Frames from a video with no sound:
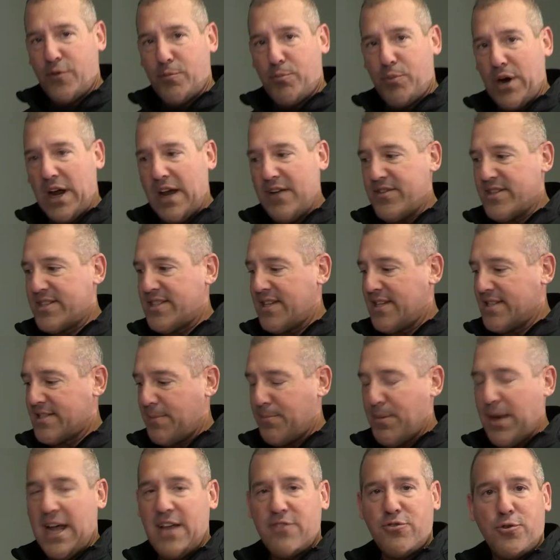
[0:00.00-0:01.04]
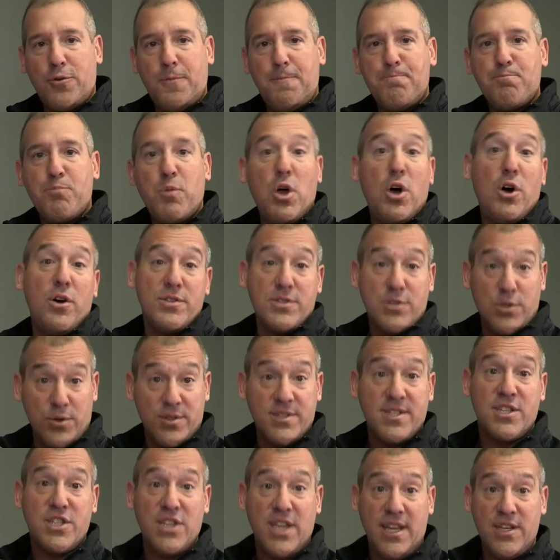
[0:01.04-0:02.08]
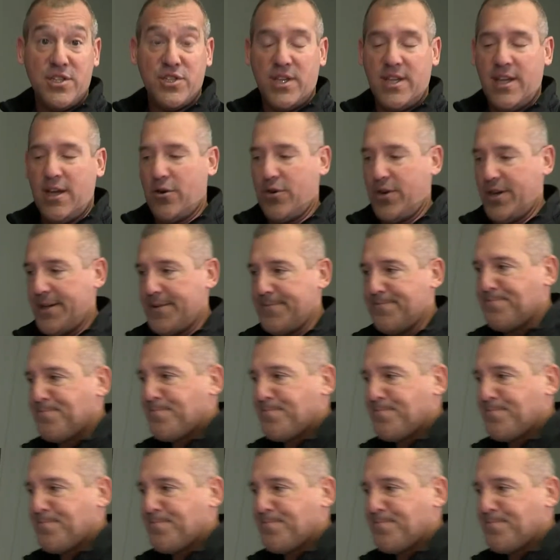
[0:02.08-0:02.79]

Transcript: privacy as a bathroom, also as a changing area.